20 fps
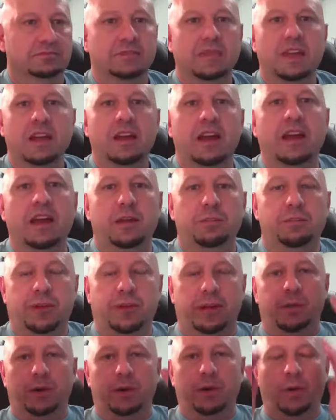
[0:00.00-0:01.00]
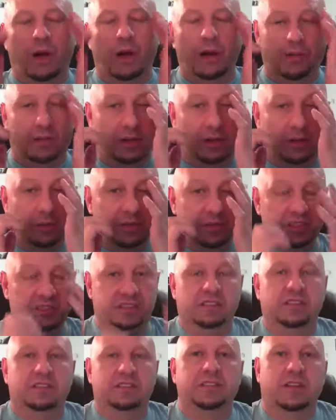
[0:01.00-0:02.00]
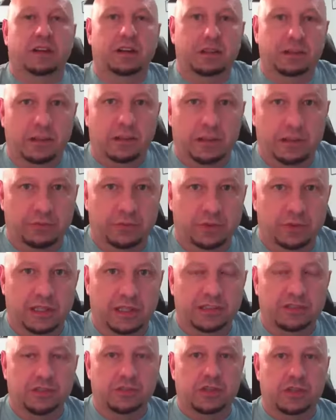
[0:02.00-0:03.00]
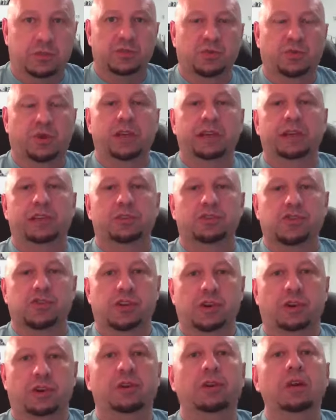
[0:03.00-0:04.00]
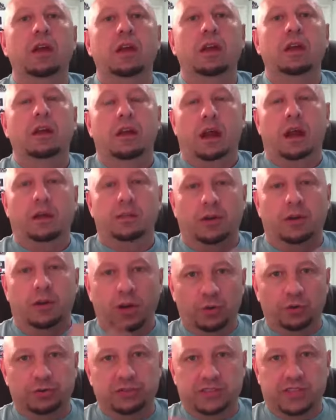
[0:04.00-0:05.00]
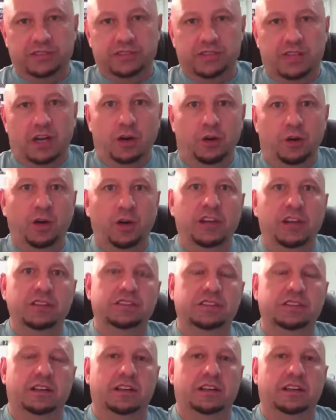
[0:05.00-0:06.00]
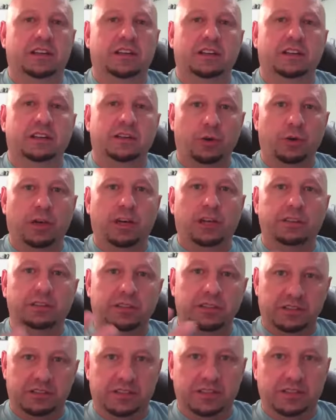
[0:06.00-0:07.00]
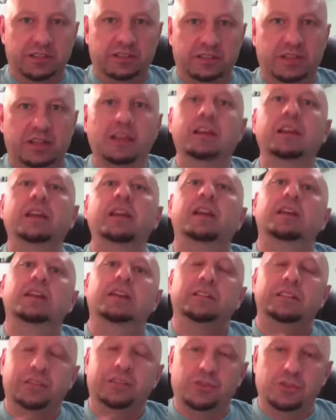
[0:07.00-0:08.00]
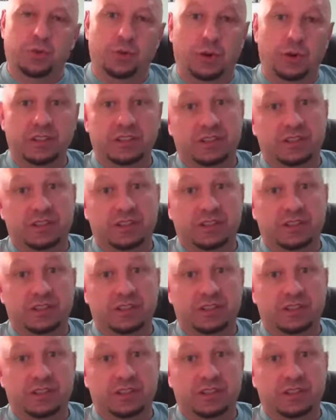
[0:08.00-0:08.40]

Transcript: hey, people, welcome. This is the Art of Relationships radio show. I'm your host, as always, uh, Greg Dudzinski, Detroit's